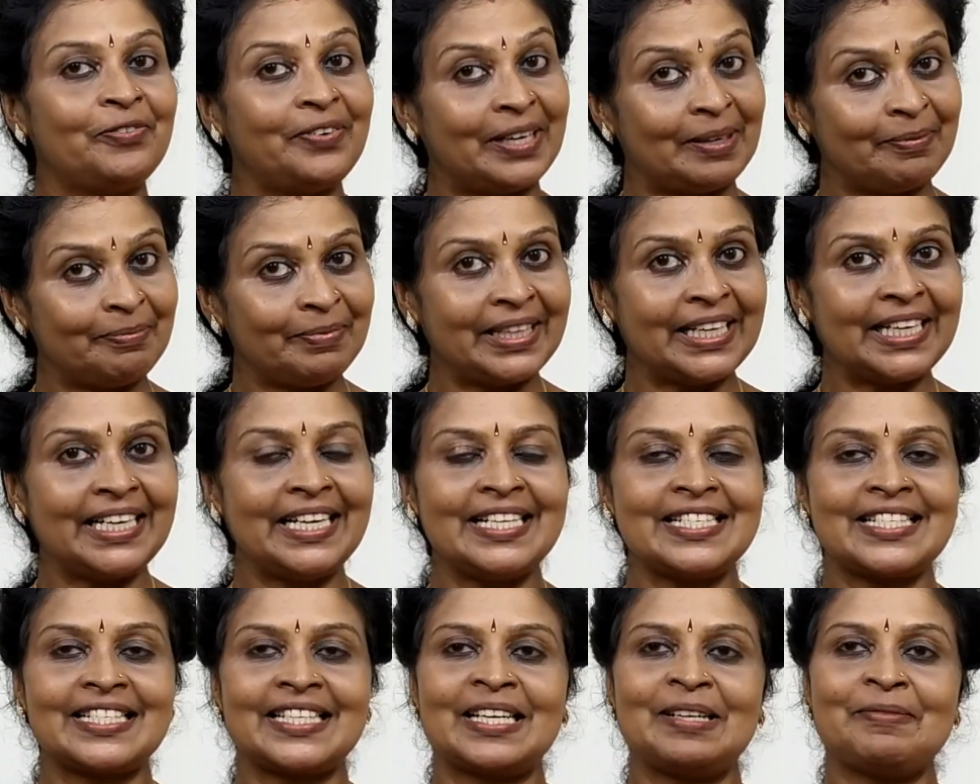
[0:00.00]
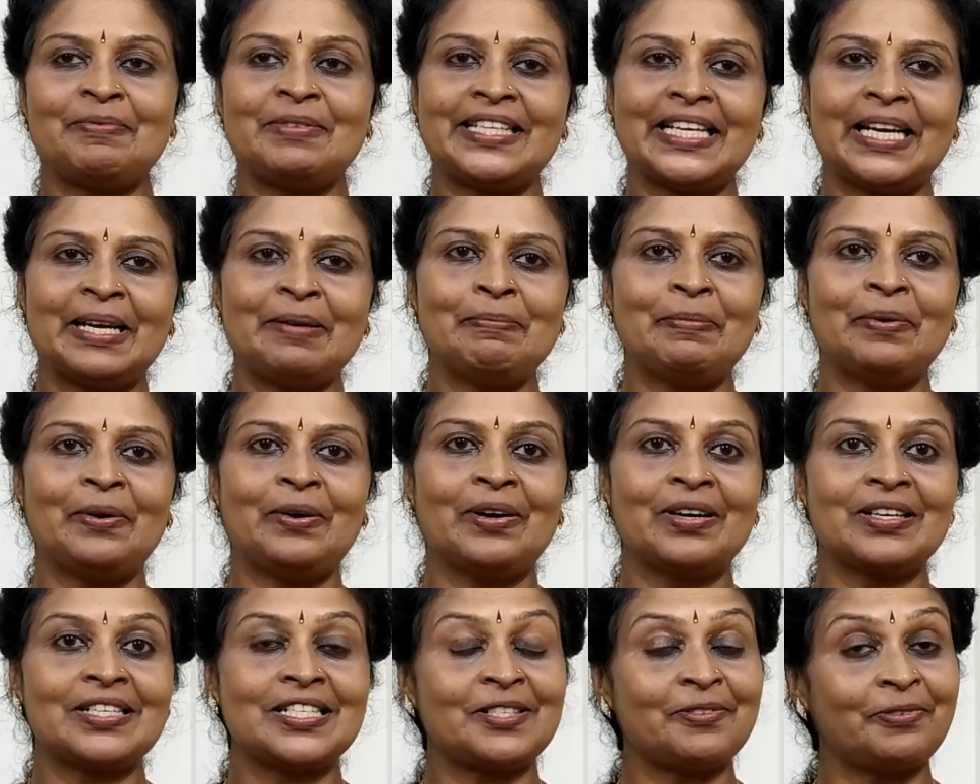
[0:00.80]
from the description
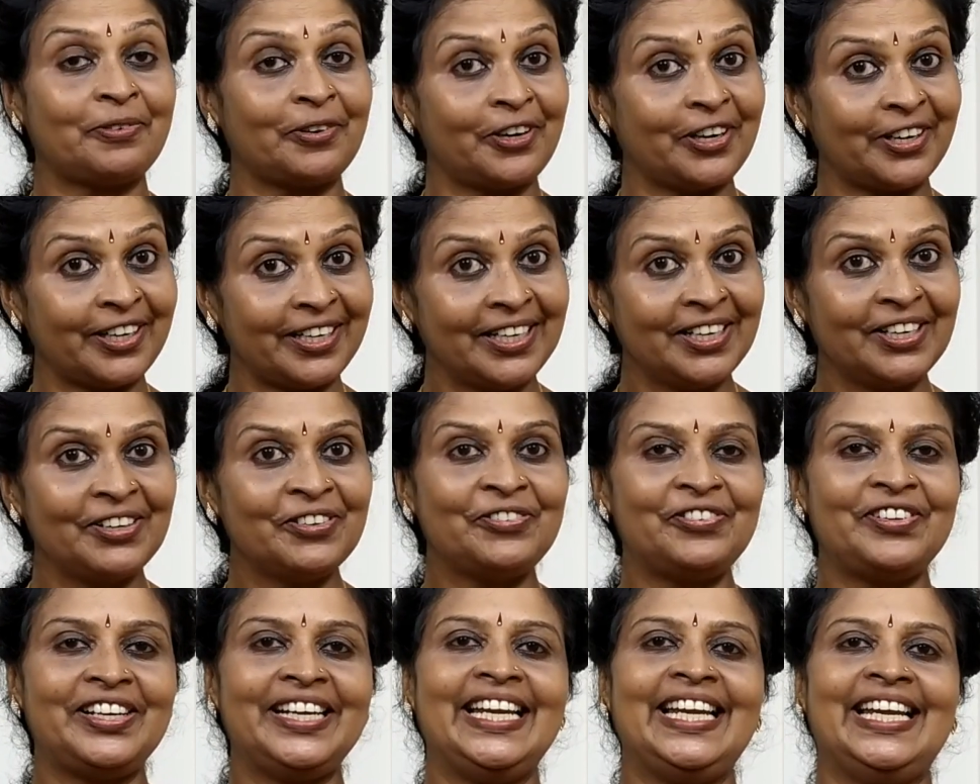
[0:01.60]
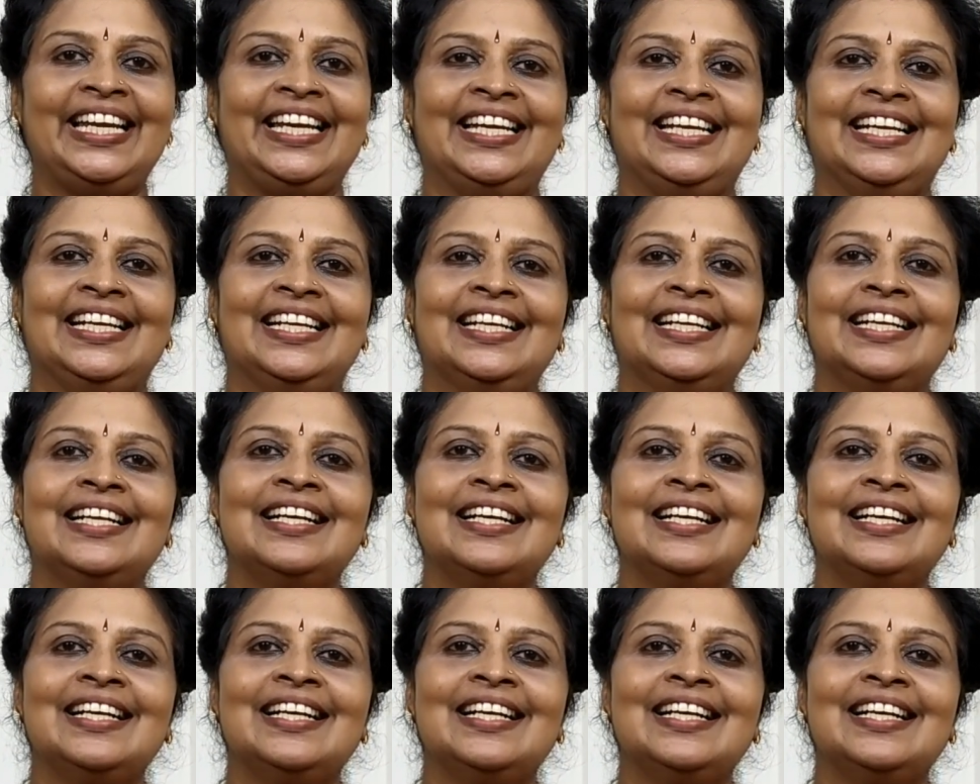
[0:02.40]
box for free.